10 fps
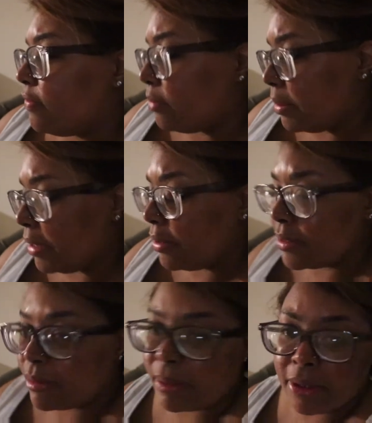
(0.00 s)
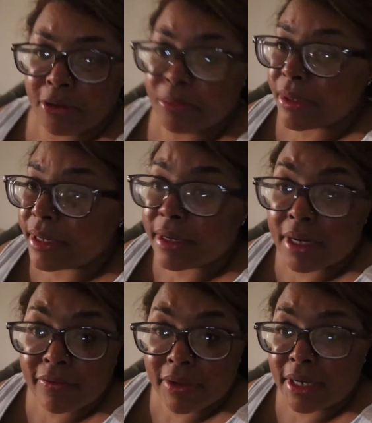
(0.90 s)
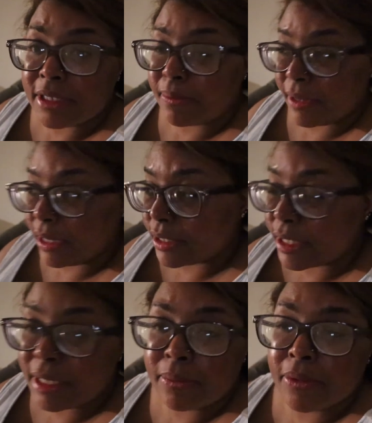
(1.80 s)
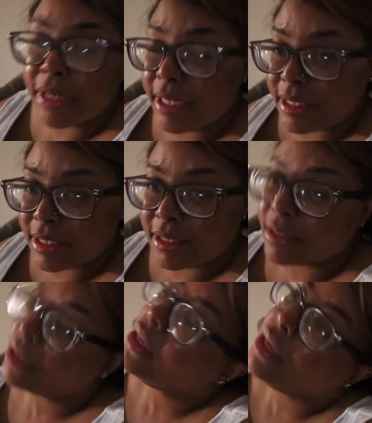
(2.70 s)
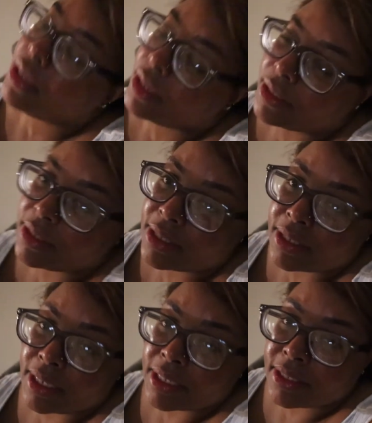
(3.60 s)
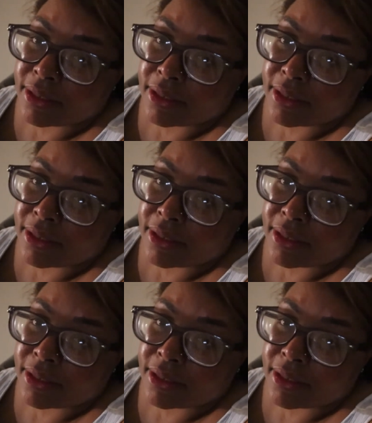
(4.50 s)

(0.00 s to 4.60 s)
for my bedroom is in my bedroom, but none of it is plugged up. Well, his is because he connects his